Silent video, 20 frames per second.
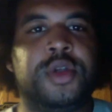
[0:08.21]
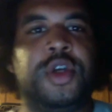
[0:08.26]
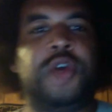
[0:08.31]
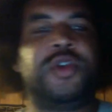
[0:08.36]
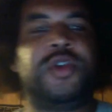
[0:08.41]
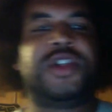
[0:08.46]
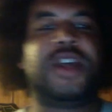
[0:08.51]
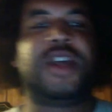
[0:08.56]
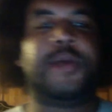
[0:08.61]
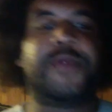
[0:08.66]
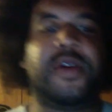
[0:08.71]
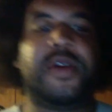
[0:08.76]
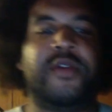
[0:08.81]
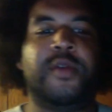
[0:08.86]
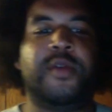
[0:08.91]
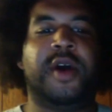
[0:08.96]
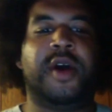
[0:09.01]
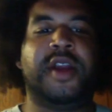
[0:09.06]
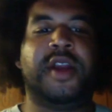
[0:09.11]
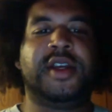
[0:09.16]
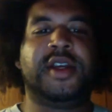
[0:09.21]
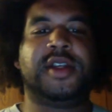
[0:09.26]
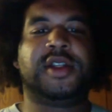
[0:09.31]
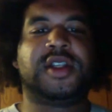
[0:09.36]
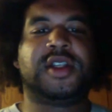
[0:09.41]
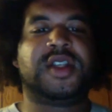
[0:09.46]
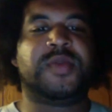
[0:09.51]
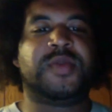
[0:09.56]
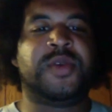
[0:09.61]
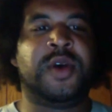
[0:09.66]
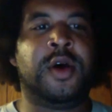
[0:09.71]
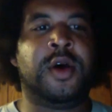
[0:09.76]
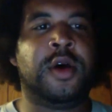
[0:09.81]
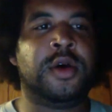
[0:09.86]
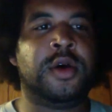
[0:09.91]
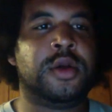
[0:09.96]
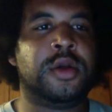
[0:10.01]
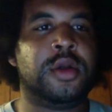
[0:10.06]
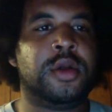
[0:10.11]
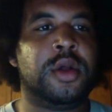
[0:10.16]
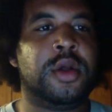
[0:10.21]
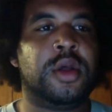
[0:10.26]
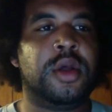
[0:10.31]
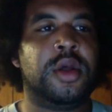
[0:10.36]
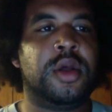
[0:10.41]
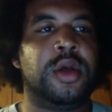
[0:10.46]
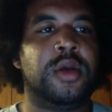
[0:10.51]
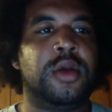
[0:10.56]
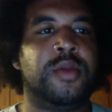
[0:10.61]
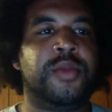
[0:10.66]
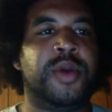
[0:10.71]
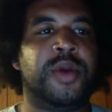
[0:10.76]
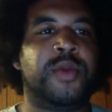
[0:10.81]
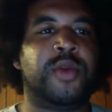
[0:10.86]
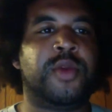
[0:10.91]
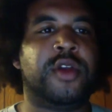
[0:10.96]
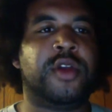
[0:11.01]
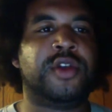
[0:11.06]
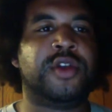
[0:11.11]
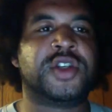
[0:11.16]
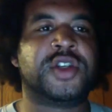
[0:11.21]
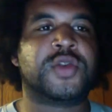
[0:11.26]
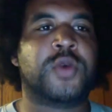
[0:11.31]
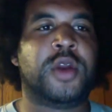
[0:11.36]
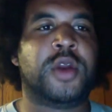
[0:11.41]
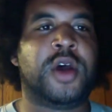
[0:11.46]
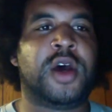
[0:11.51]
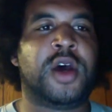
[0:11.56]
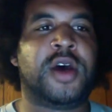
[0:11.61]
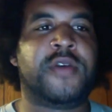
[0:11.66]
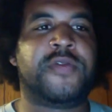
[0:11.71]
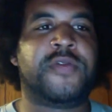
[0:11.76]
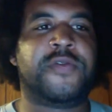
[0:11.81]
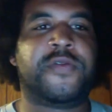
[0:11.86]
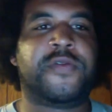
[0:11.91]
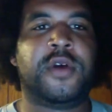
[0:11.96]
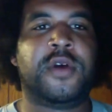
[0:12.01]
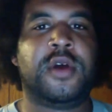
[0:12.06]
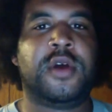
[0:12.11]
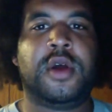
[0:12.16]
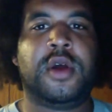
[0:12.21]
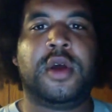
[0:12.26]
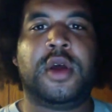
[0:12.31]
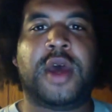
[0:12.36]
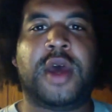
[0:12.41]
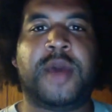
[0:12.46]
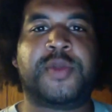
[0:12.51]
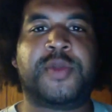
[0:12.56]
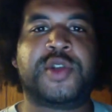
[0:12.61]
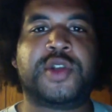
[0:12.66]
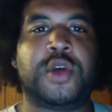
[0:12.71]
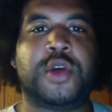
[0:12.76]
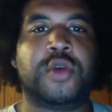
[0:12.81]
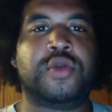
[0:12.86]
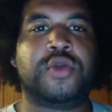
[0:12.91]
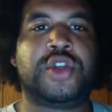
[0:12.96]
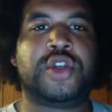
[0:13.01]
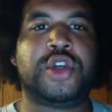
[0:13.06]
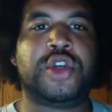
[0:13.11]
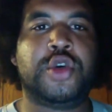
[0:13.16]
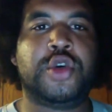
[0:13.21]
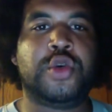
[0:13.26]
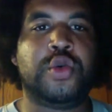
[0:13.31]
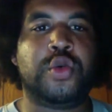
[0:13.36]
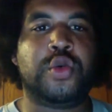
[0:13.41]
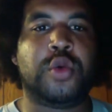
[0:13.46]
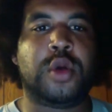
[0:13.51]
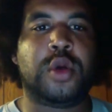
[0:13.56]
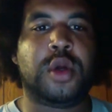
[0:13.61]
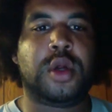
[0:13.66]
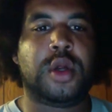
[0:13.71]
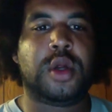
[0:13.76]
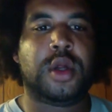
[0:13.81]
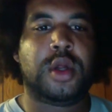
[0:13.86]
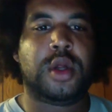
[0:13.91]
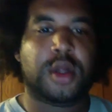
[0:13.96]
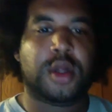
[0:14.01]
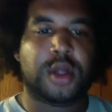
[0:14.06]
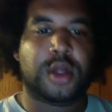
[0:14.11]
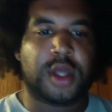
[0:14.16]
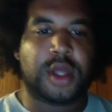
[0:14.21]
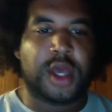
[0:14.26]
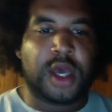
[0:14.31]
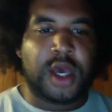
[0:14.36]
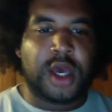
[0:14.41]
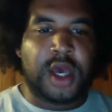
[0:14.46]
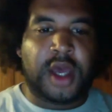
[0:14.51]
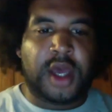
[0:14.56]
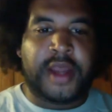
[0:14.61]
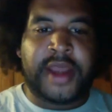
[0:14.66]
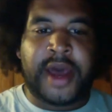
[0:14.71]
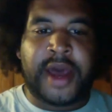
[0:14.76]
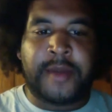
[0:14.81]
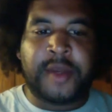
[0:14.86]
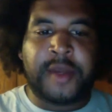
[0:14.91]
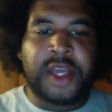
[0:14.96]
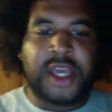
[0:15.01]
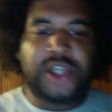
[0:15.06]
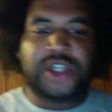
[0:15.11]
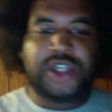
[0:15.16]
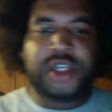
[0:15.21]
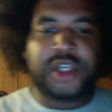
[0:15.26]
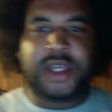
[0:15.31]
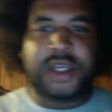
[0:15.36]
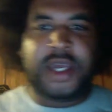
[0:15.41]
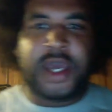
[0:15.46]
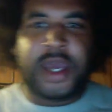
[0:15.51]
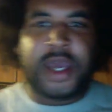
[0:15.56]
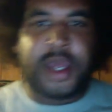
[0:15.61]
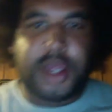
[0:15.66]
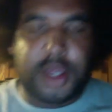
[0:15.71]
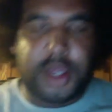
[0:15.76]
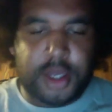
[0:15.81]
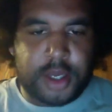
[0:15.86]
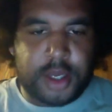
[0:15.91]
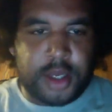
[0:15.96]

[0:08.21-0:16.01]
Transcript: What's up, everybody? It's Bill. Big Brother just went off. Episode 2, nomination day.